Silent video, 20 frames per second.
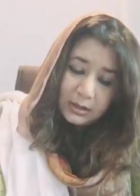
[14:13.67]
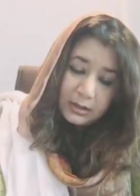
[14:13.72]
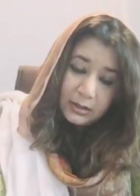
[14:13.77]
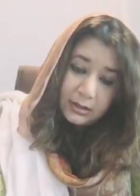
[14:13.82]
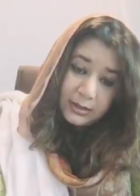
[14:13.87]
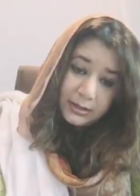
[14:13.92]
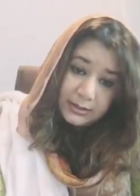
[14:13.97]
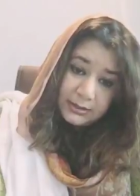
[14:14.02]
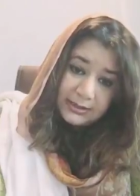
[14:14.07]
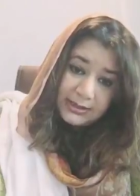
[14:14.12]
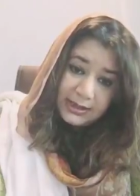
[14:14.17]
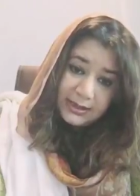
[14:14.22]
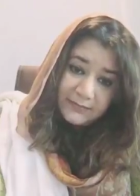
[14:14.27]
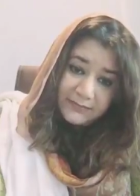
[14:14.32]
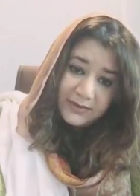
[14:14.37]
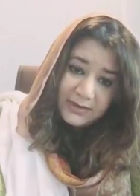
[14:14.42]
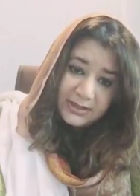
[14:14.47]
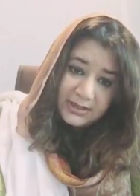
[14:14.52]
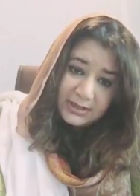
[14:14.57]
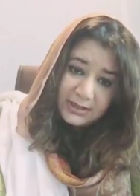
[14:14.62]
in the
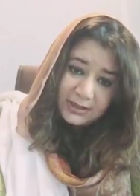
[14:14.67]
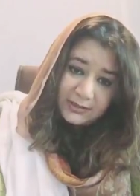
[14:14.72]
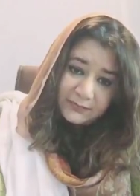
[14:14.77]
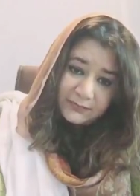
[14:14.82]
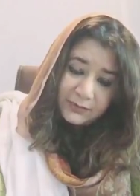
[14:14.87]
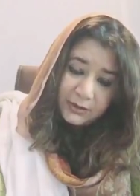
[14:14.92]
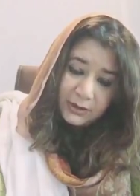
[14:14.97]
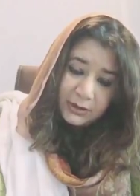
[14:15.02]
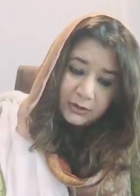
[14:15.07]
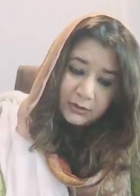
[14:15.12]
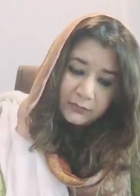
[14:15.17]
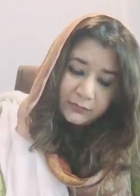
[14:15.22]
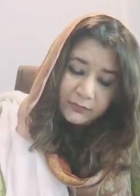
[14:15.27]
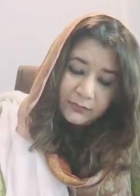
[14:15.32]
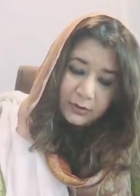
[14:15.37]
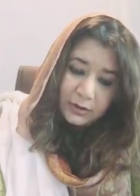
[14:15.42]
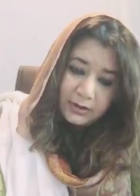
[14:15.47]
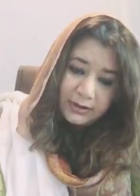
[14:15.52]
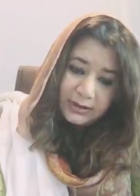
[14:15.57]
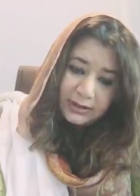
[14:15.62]
FATF
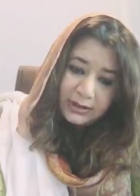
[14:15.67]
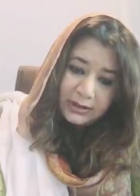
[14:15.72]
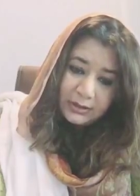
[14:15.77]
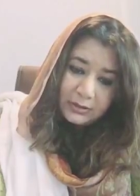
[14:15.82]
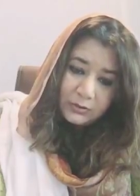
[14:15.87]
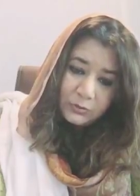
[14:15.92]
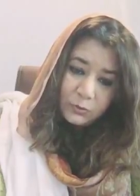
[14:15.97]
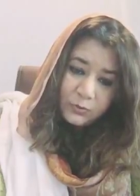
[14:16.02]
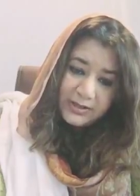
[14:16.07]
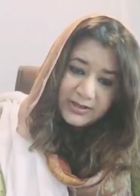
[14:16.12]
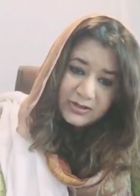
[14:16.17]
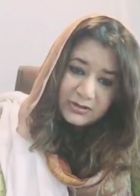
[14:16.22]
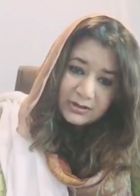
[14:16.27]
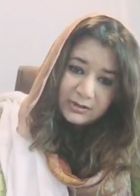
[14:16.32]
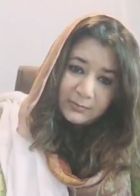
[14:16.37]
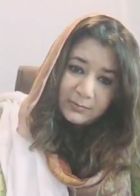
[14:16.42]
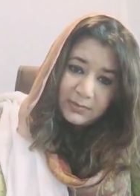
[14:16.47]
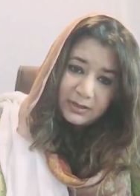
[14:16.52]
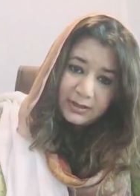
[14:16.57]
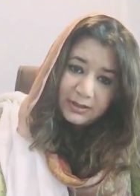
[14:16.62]
for a
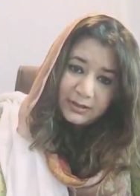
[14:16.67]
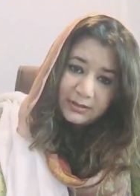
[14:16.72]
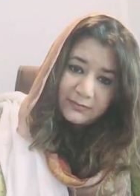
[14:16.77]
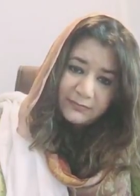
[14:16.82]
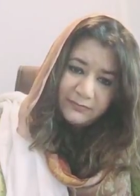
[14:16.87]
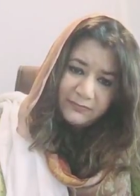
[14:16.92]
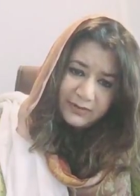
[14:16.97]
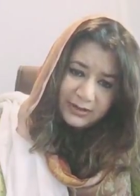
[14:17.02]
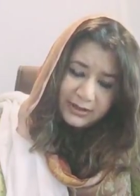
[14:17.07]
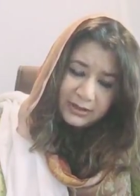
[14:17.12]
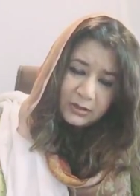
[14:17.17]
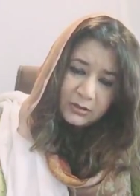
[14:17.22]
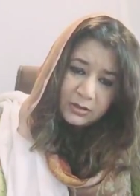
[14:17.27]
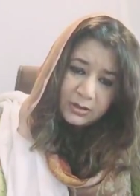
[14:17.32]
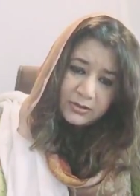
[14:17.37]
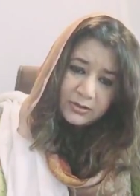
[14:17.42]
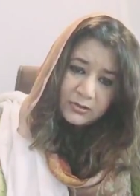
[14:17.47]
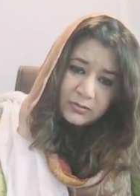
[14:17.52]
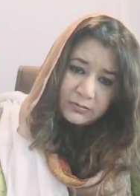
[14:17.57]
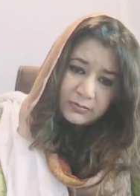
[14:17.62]
question mark, very
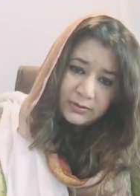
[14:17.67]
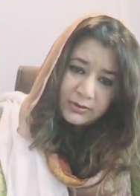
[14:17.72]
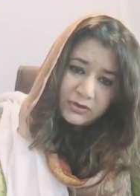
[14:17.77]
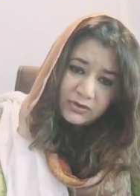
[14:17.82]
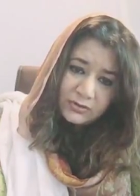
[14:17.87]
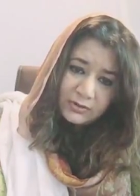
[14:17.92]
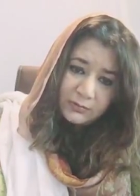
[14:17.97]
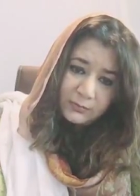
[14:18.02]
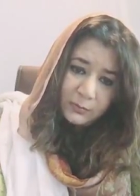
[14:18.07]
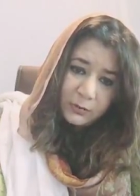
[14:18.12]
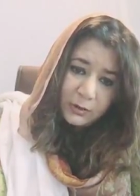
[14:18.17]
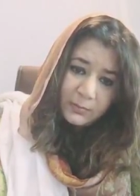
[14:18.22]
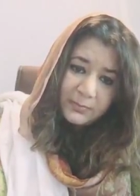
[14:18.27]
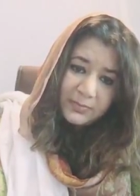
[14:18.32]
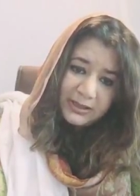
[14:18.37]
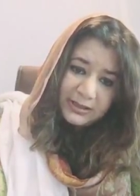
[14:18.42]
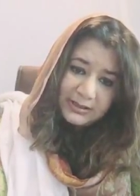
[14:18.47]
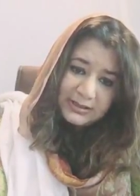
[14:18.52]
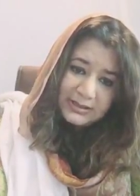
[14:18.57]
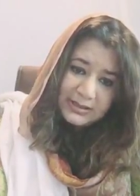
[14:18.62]
controversial
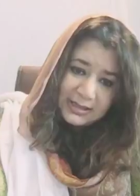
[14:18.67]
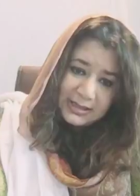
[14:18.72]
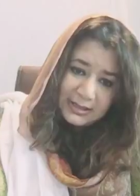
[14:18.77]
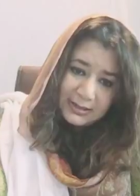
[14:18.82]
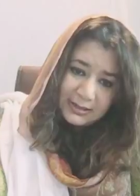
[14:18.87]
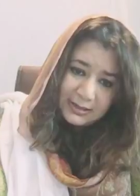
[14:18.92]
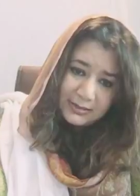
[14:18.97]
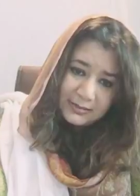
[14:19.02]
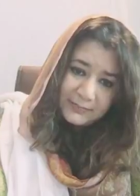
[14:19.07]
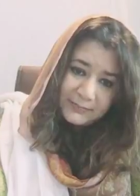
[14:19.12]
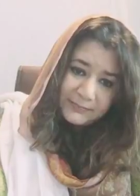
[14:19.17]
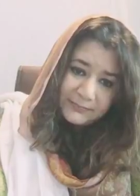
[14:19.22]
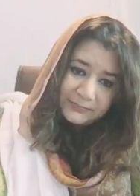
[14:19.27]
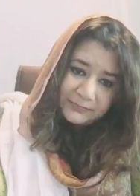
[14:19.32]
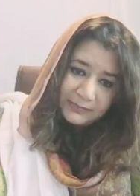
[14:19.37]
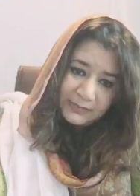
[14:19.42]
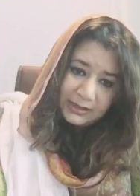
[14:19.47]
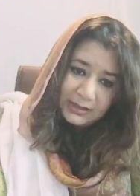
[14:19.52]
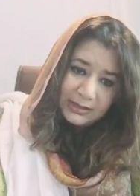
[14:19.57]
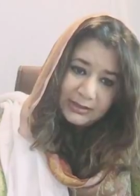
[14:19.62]
Mumbai attack
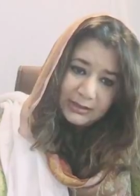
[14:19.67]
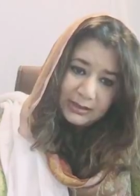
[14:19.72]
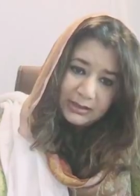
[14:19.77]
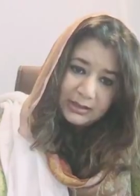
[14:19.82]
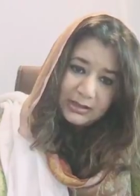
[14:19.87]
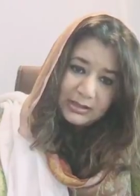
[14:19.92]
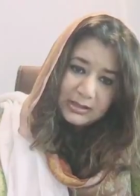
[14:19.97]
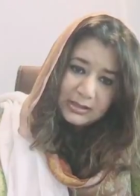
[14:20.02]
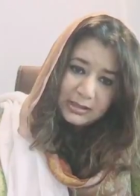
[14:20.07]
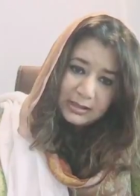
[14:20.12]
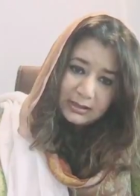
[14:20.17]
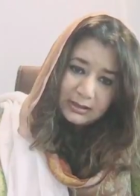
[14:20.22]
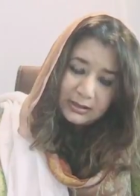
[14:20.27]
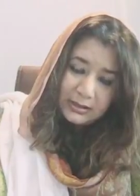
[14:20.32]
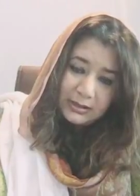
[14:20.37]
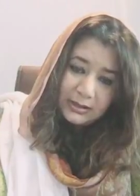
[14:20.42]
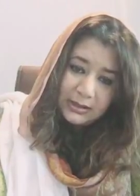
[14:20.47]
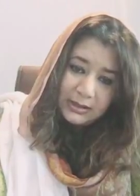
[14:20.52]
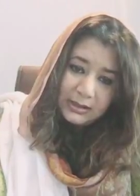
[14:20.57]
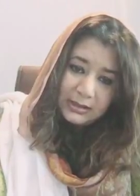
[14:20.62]
in India
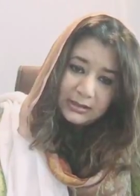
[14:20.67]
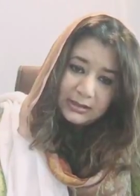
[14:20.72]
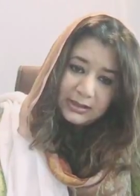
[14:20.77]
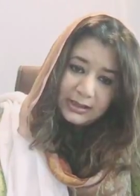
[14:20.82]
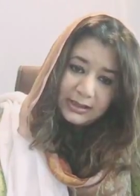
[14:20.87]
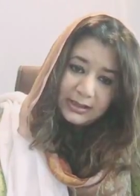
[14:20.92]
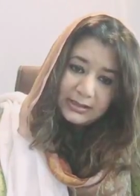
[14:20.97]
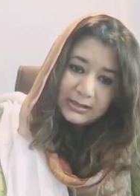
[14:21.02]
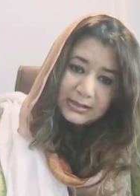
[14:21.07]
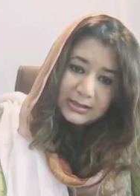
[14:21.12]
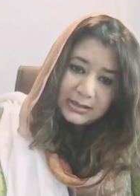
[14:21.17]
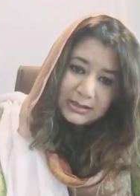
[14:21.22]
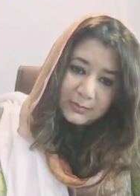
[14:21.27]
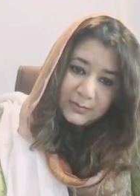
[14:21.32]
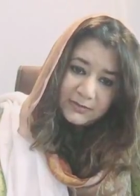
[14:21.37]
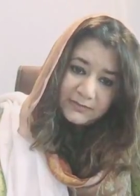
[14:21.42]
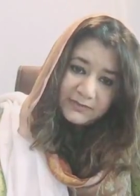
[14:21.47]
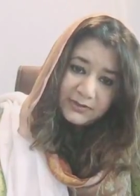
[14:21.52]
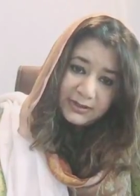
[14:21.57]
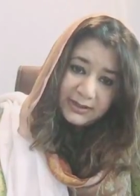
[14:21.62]
that some
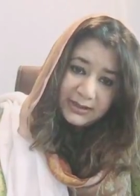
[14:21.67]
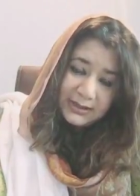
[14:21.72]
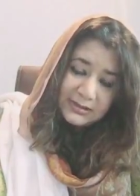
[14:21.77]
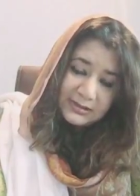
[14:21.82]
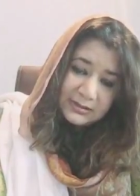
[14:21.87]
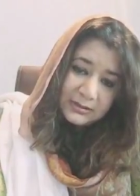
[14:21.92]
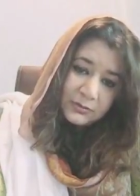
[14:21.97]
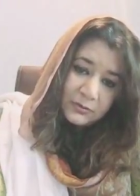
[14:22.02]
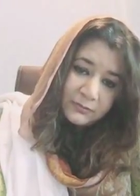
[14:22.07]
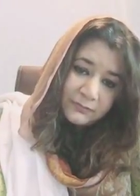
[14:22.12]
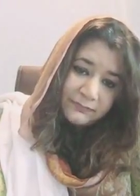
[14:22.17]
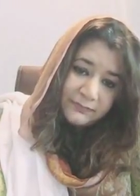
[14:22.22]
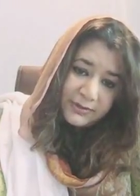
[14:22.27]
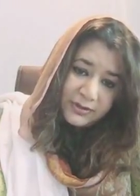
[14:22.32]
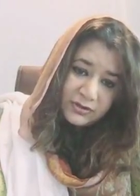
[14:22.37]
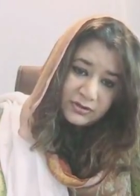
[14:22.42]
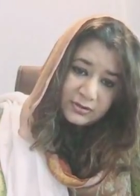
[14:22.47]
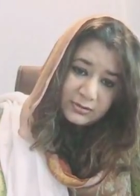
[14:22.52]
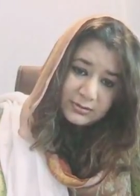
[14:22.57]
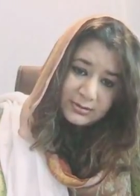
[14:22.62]
of the Indian
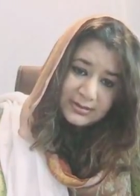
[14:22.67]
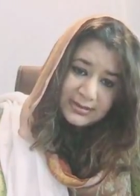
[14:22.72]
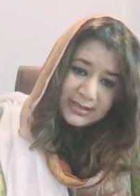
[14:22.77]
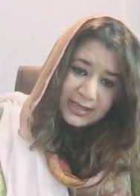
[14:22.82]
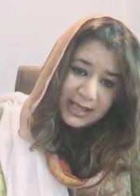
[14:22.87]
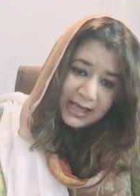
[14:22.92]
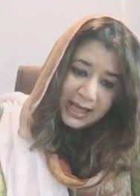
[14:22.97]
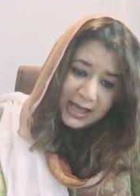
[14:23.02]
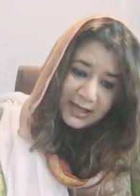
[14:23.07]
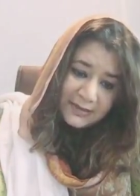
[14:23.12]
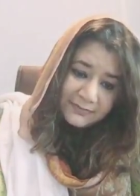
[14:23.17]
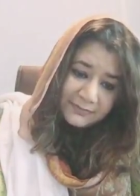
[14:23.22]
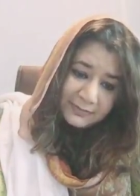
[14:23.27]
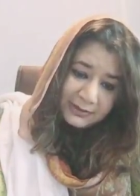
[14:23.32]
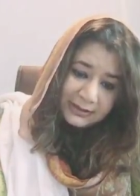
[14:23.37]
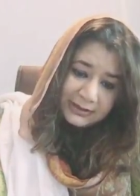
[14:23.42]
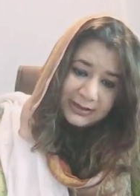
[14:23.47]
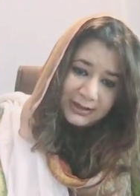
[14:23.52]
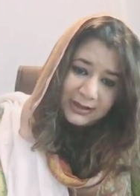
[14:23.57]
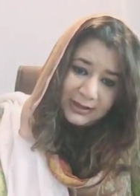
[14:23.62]
officials have
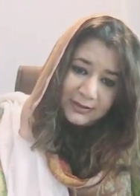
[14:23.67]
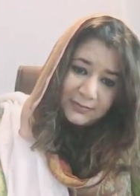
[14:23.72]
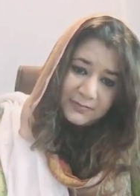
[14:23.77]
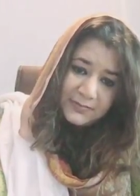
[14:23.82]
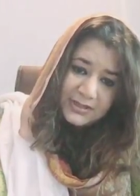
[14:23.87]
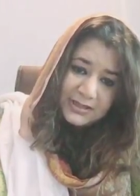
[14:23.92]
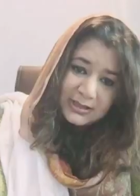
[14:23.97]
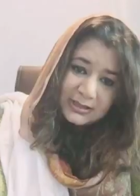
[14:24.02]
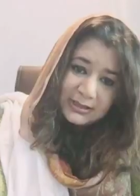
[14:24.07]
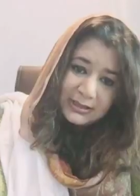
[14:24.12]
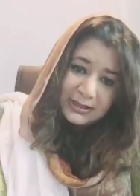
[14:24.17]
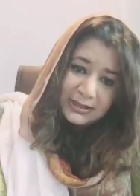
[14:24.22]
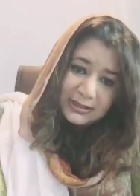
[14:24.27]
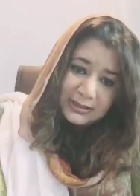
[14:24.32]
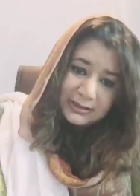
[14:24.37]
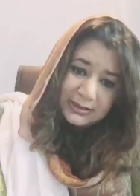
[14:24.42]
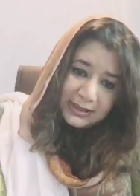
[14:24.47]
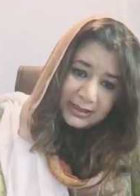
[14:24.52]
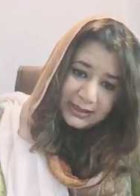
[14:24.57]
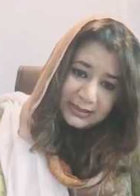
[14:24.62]
claimed
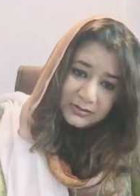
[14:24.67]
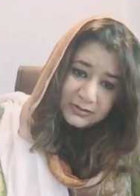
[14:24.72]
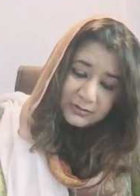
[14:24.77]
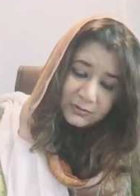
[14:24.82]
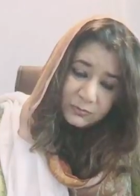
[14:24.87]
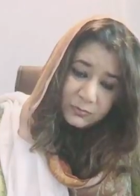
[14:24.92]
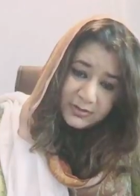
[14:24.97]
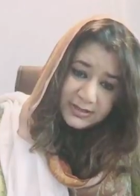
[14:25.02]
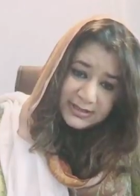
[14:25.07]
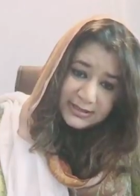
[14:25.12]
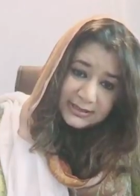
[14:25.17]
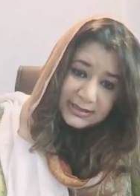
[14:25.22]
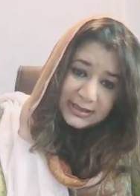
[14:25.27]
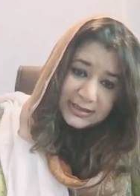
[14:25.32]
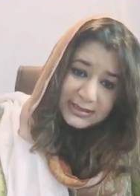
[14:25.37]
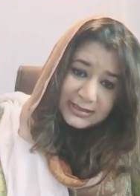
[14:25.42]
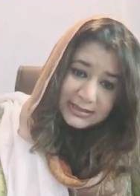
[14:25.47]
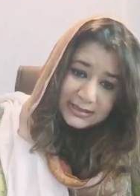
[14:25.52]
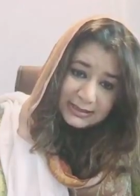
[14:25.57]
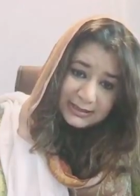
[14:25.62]
that was an
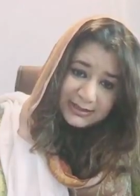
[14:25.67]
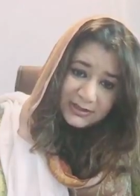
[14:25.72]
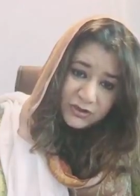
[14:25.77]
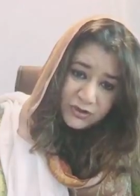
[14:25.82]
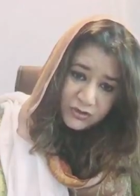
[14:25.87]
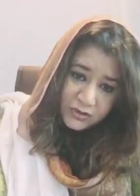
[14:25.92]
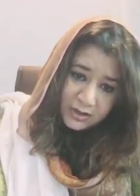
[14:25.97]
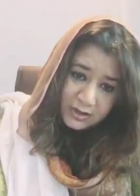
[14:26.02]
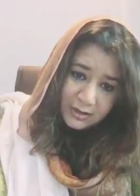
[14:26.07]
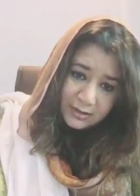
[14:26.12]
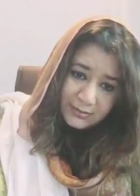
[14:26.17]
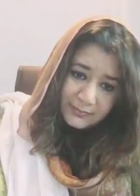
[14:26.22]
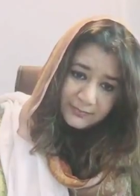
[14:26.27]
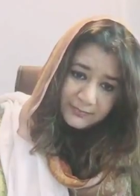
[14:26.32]
inside job.